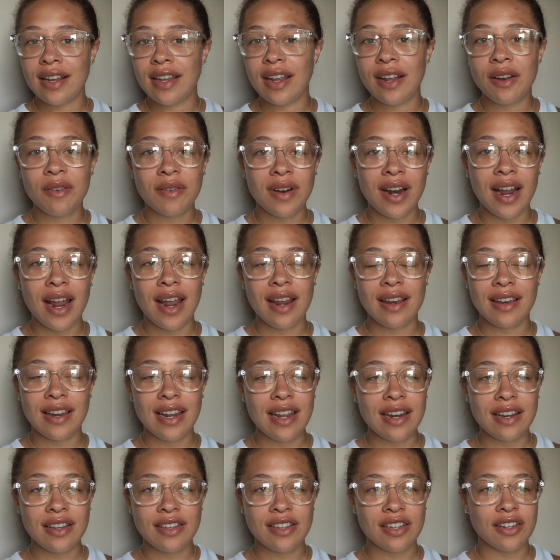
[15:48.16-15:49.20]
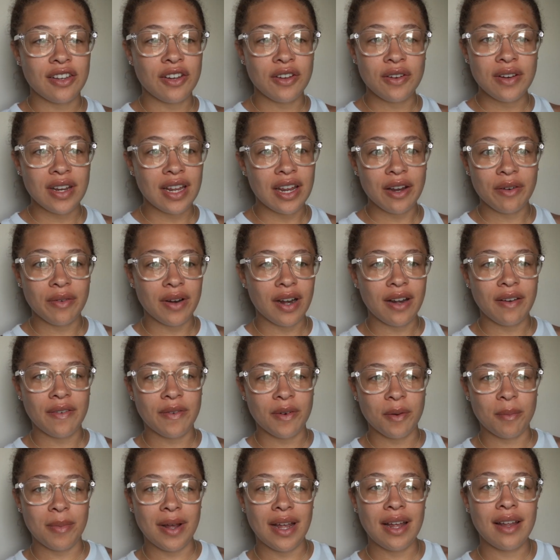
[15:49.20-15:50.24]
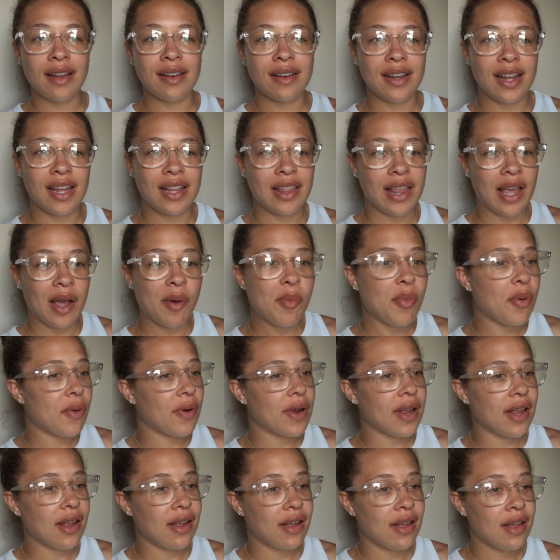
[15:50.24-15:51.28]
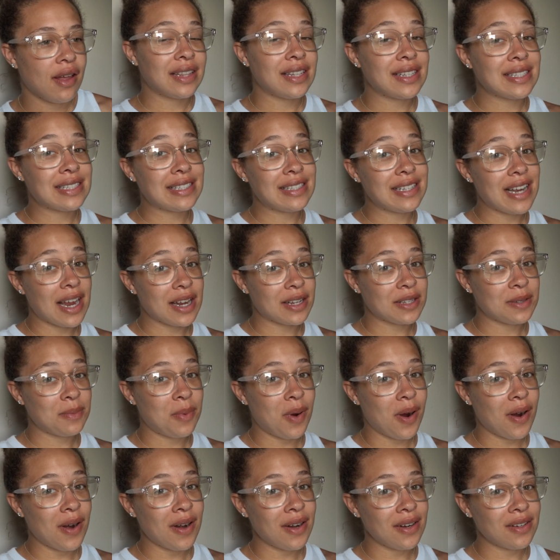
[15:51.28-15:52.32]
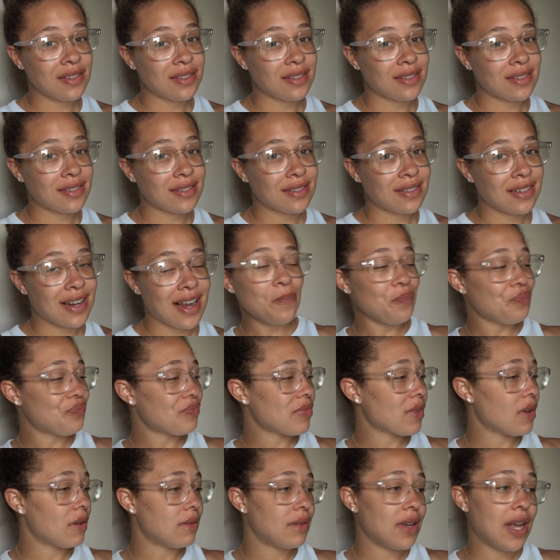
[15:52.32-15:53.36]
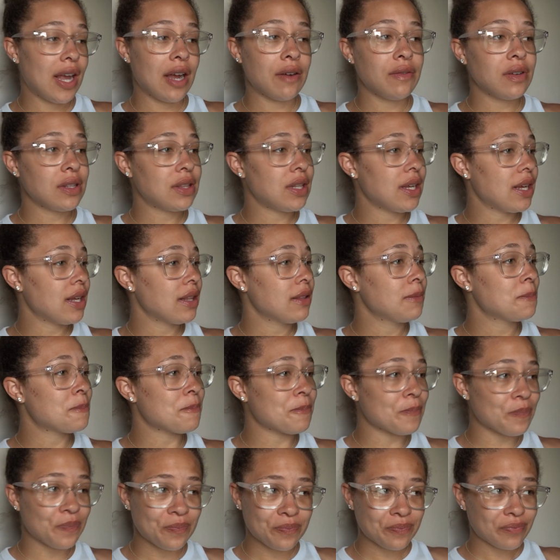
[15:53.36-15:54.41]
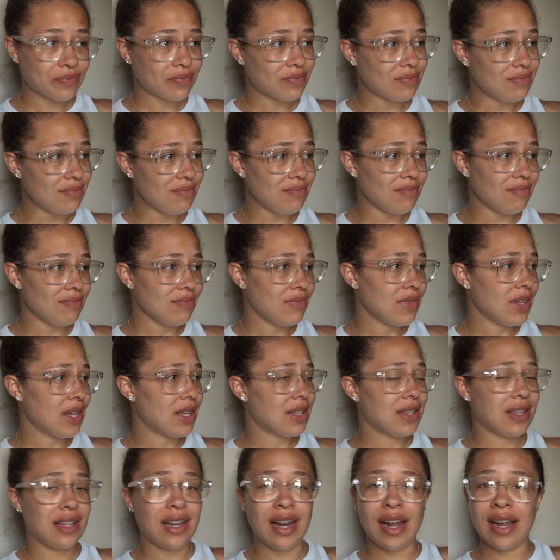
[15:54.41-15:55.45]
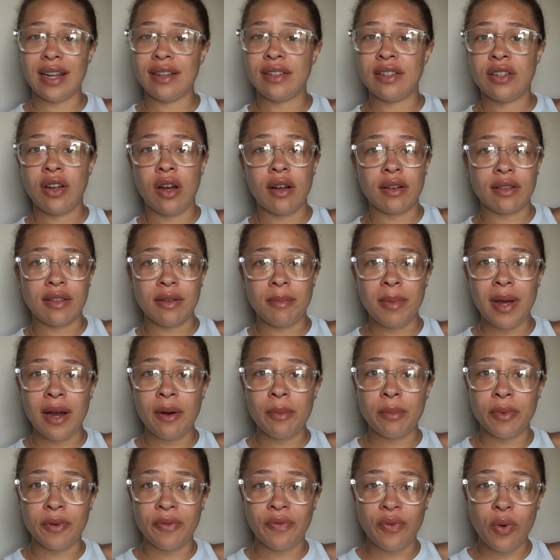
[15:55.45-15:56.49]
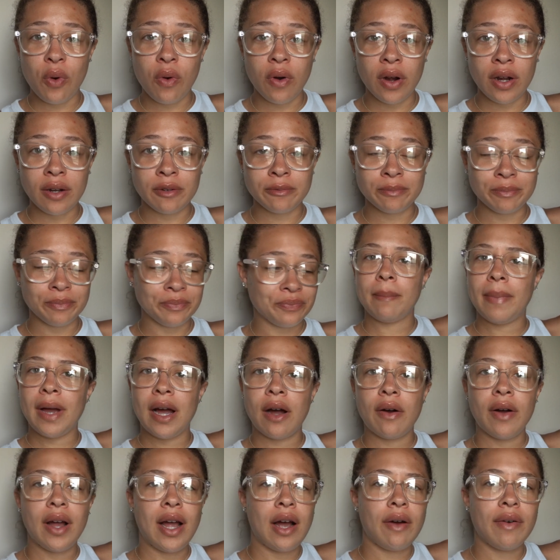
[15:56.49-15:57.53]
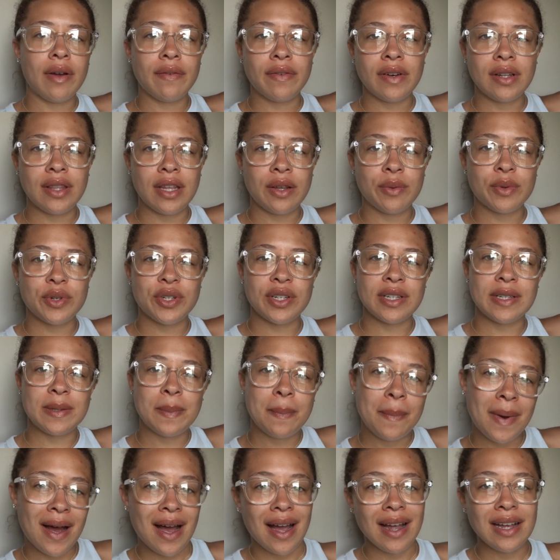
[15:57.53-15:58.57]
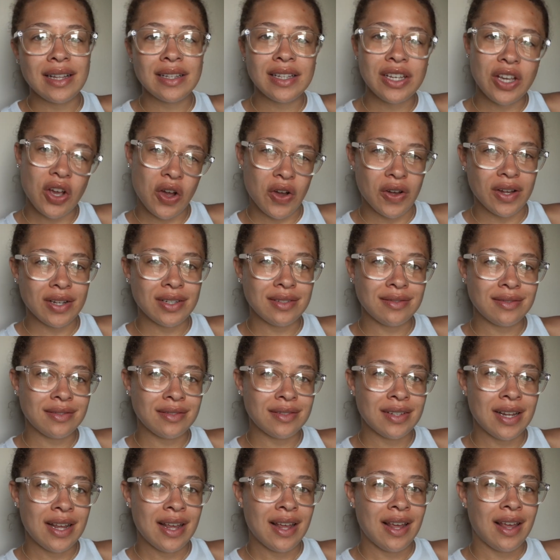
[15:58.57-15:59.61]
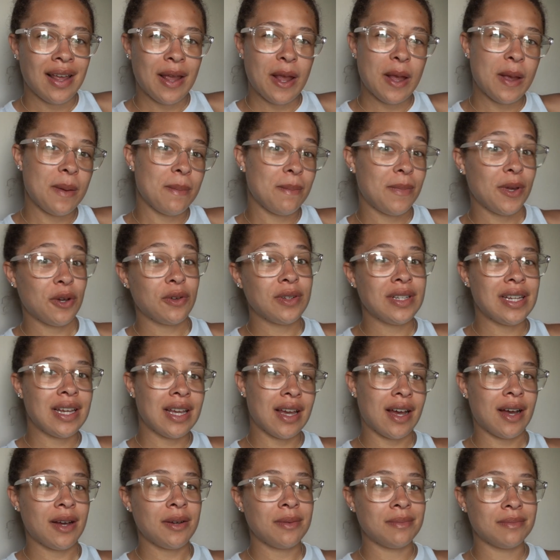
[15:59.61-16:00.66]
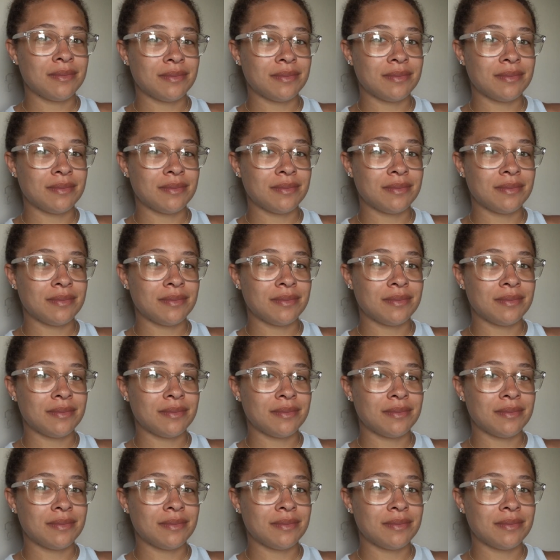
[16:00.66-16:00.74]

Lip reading: did what I needed to do to get ready for bed at that point. This next part, everything that I had talked about before, about how everything was just piling on and building up,